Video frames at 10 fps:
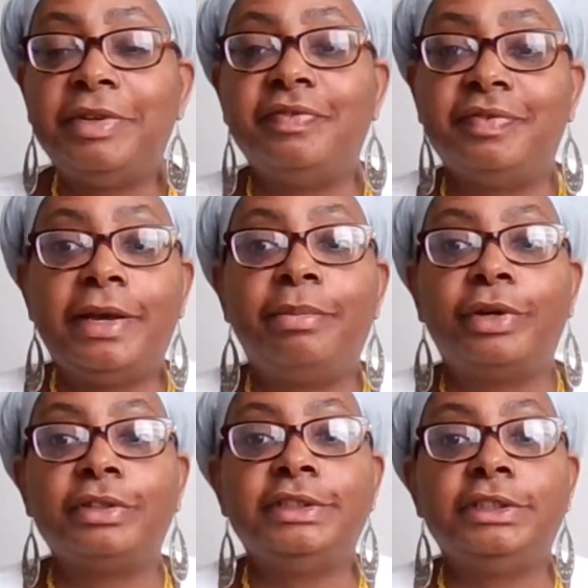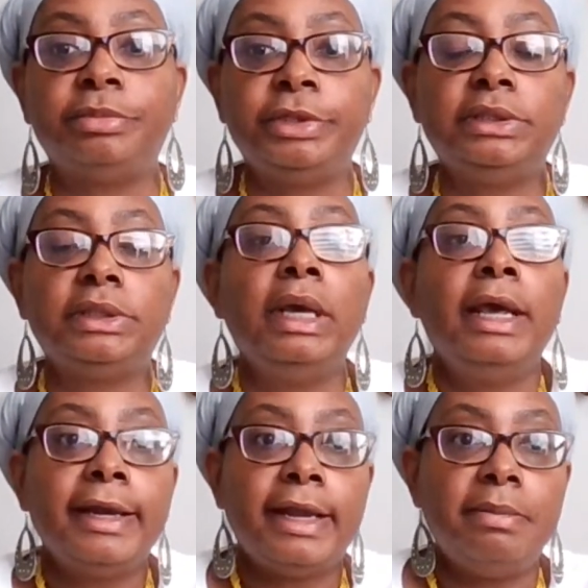And if that person is busy,
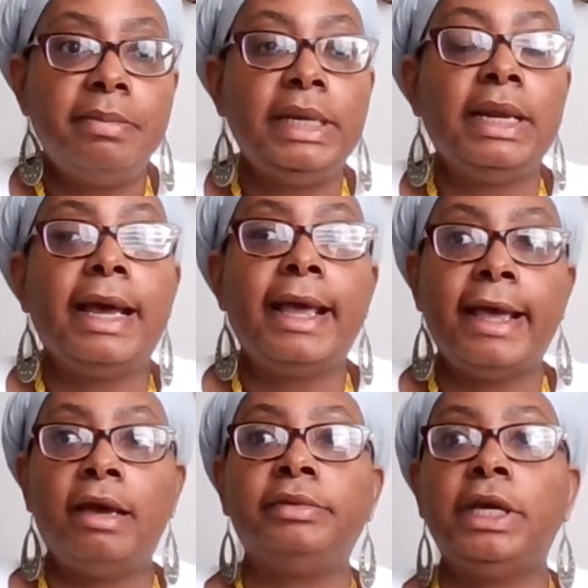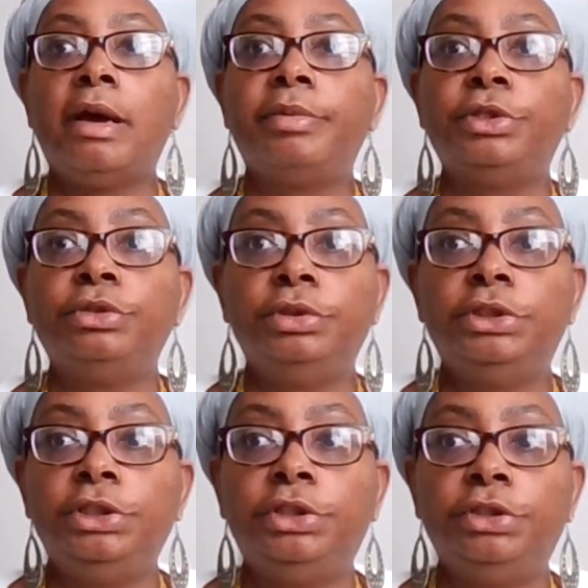they may not have the
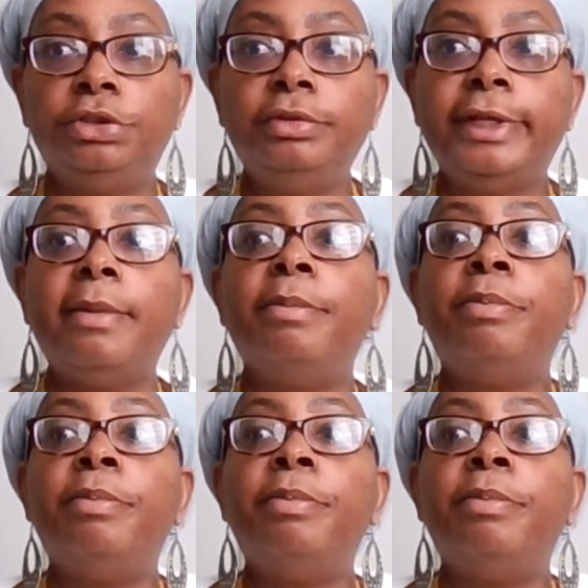opportunity to do that.